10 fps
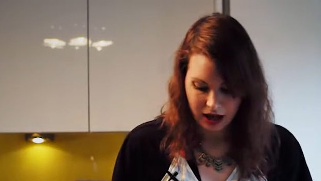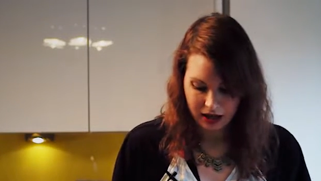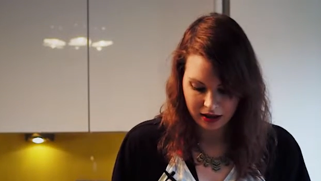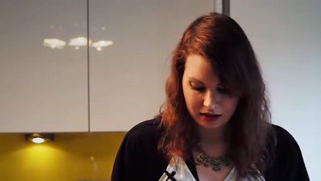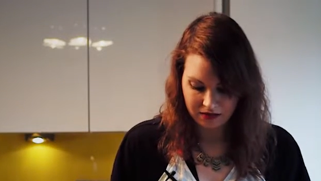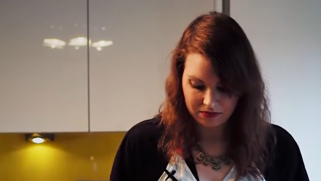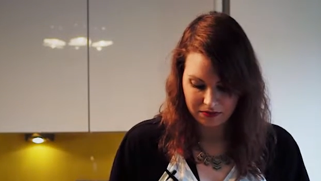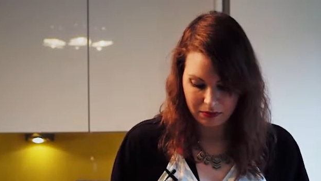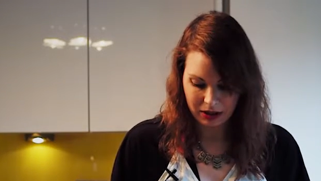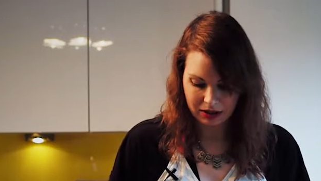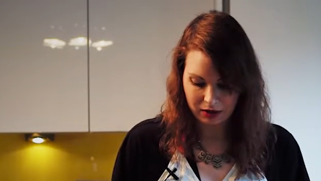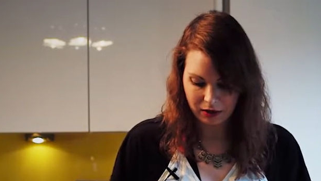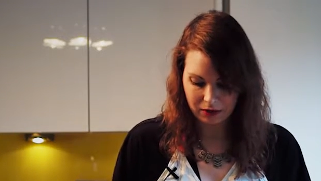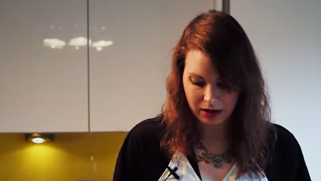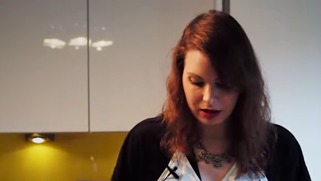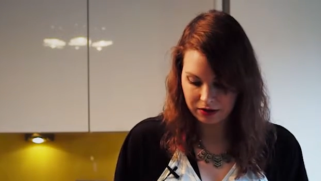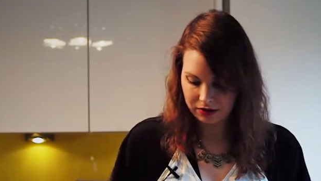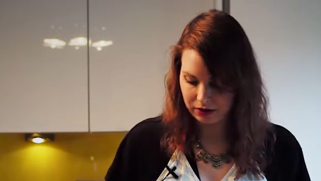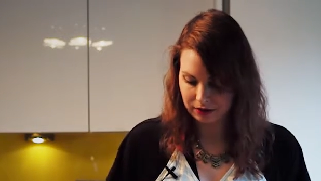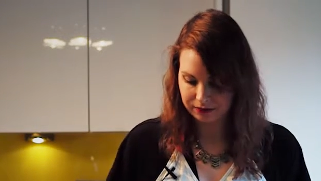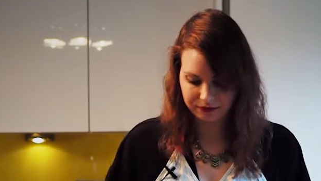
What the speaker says: And then mix it all around.